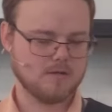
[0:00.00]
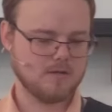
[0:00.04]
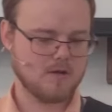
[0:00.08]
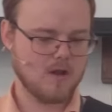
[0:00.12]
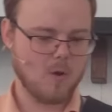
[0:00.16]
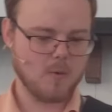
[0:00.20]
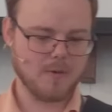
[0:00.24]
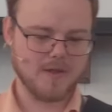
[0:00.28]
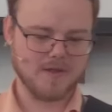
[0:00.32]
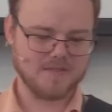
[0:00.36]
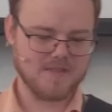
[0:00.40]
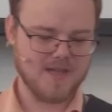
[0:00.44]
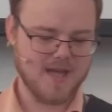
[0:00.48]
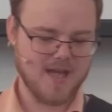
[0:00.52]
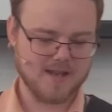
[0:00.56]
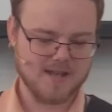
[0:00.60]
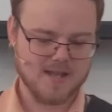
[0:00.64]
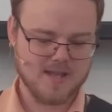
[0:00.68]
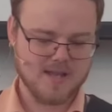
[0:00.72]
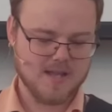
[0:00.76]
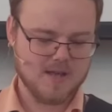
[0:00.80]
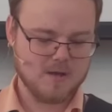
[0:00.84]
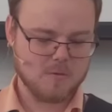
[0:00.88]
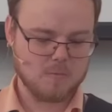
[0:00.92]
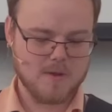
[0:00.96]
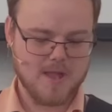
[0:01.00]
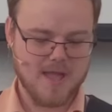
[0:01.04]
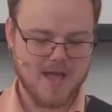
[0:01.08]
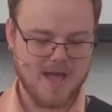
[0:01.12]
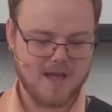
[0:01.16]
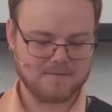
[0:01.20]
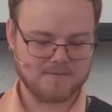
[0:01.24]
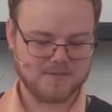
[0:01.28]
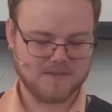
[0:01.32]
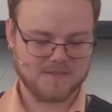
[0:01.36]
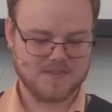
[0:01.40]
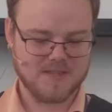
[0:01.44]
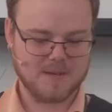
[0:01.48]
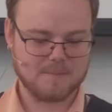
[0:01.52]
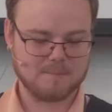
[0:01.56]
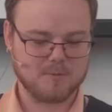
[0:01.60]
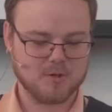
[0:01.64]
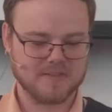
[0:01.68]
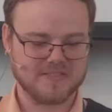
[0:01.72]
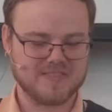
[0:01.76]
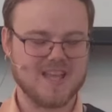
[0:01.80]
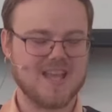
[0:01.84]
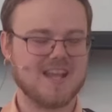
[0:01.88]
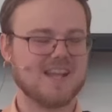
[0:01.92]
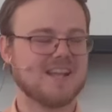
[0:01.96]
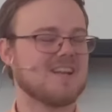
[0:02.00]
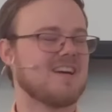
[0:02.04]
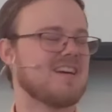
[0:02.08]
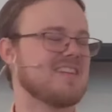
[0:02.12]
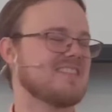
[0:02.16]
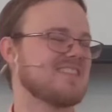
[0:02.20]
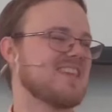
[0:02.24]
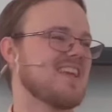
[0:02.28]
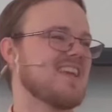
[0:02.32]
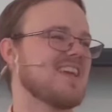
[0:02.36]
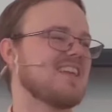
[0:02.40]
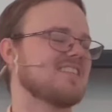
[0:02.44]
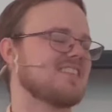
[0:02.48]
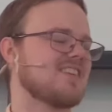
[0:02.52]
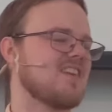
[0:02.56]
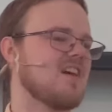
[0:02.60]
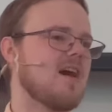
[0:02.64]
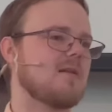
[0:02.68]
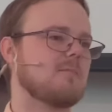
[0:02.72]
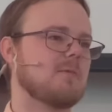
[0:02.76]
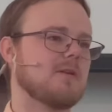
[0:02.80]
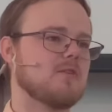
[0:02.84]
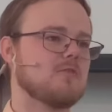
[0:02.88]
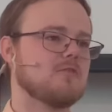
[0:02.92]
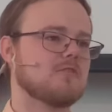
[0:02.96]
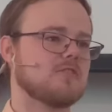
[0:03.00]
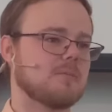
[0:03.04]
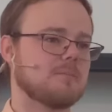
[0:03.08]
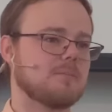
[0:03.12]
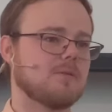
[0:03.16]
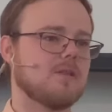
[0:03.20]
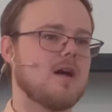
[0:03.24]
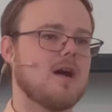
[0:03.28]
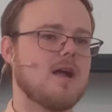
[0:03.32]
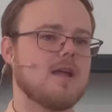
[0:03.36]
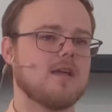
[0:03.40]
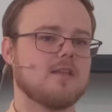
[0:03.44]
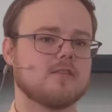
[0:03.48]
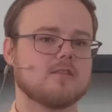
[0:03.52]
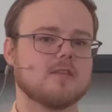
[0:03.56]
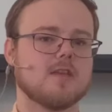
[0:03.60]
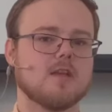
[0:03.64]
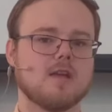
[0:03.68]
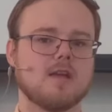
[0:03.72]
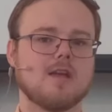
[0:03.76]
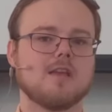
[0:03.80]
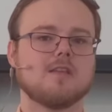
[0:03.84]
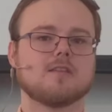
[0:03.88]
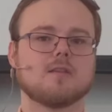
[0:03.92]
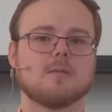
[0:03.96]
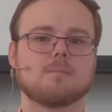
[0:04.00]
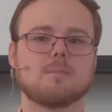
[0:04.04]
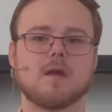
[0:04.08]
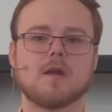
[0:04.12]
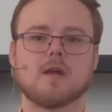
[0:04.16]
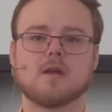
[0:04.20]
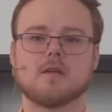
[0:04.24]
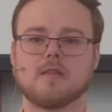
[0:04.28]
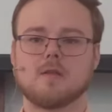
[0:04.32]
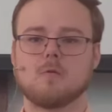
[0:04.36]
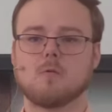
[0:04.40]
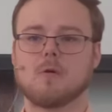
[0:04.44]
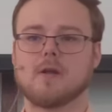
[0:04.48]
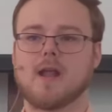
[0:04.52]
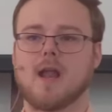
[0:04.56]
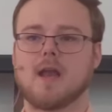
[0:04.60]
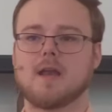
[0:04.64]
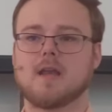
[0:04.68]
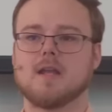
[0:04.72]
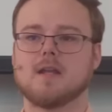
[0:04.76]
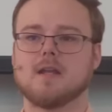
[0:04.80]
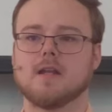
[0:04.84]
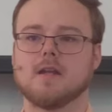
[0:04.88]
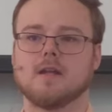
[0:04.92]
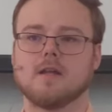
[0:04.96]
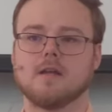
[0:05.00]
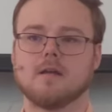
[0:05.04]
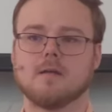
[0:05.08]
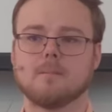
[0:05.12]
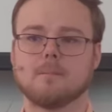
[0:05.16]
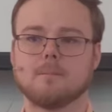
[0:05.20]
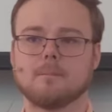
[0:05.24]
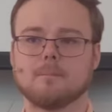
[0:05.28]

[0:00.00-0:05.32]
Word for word: Knowing that we have to then put that in God's hands. God, what you supply is, is apparently what I needed.